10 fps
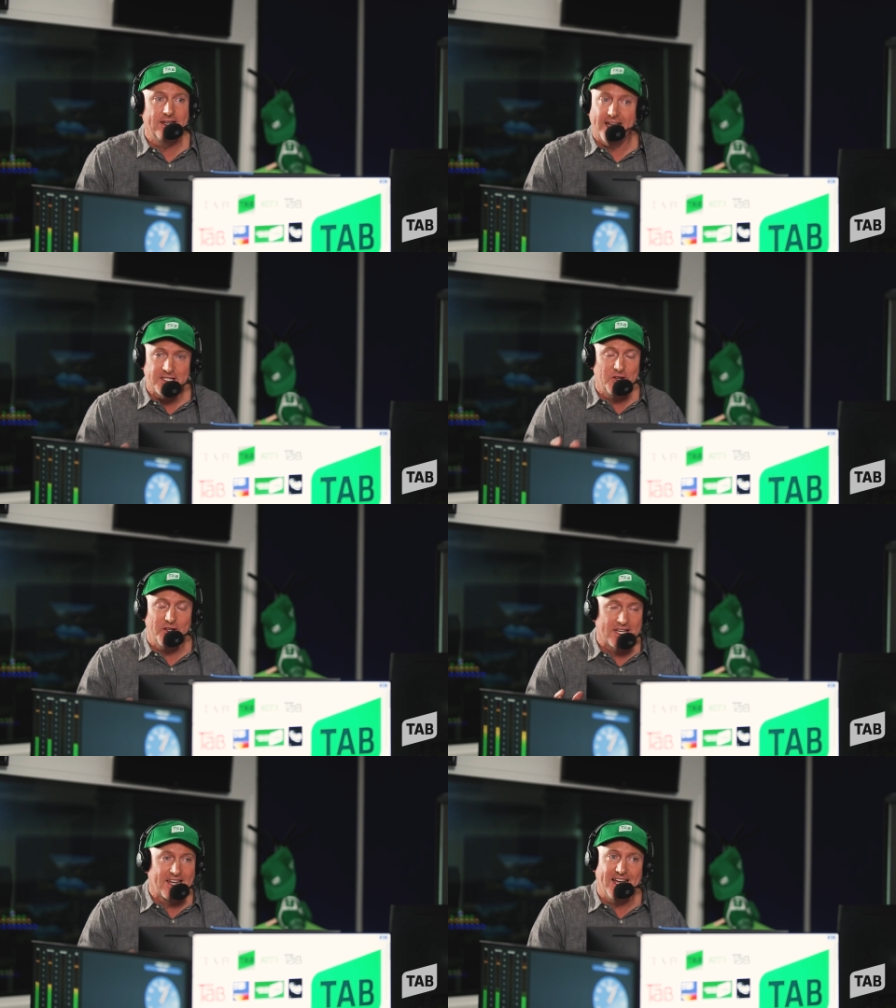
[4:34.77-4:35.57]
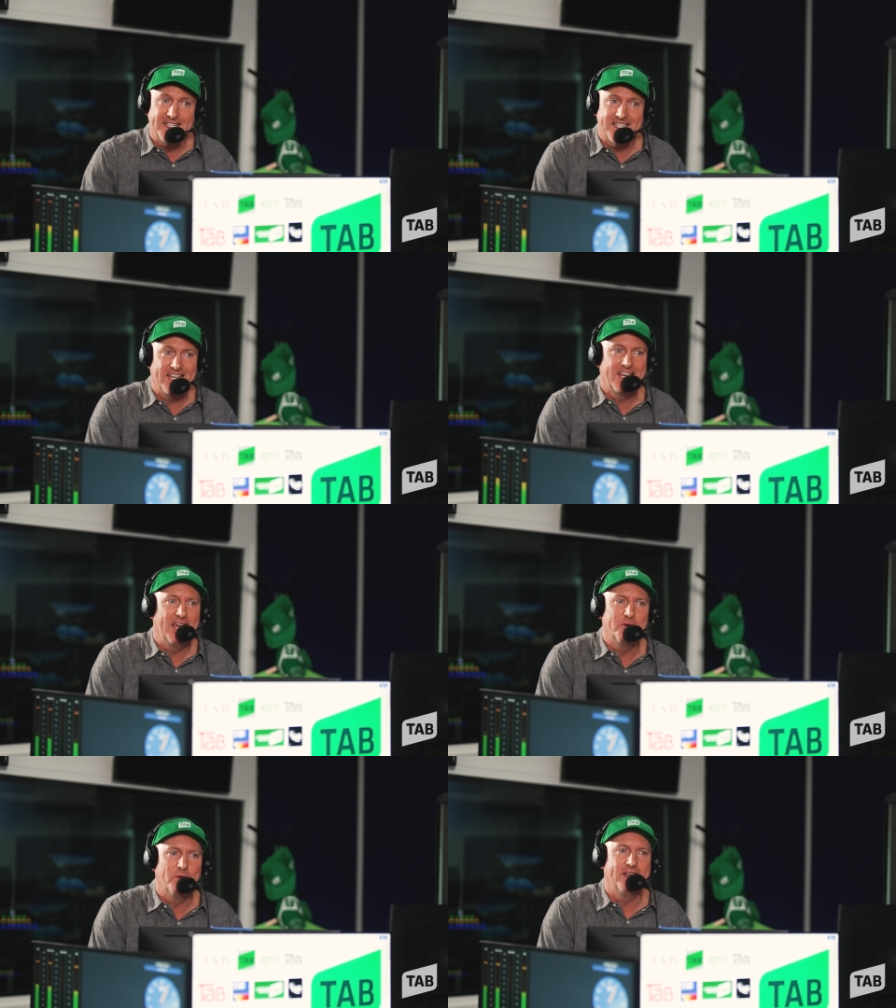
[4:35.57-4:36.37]
and that's not the case. They
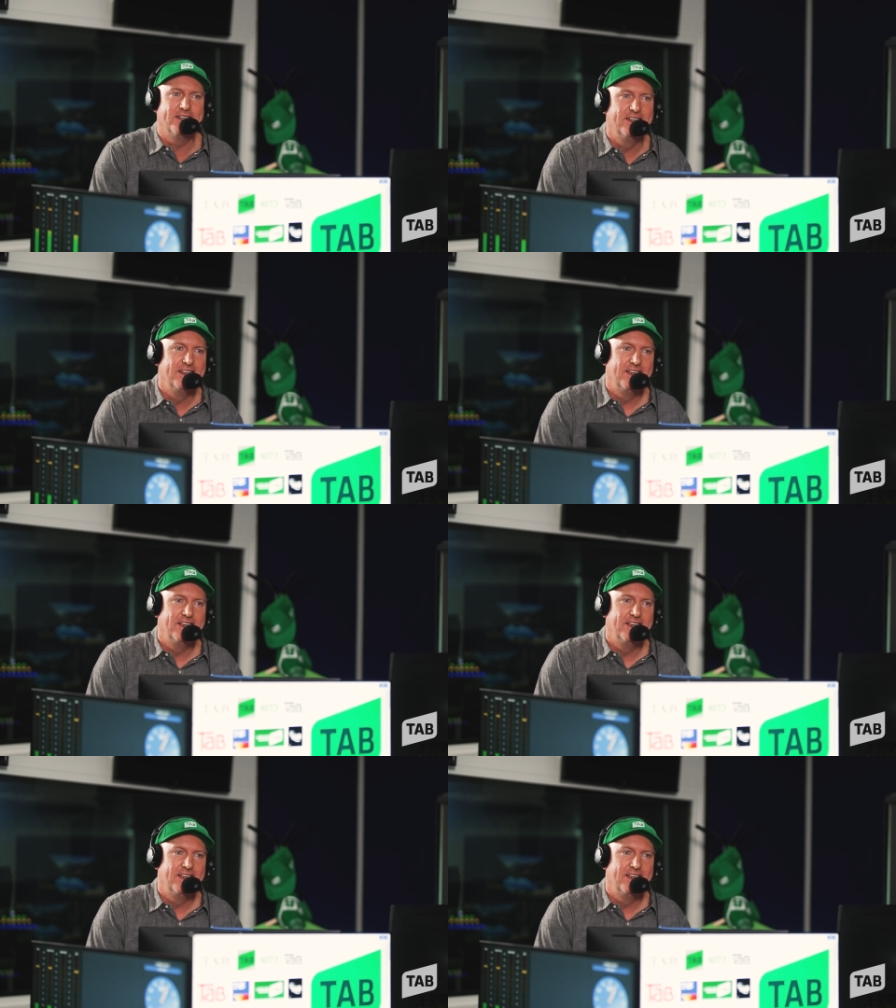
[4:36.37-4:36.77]
can win.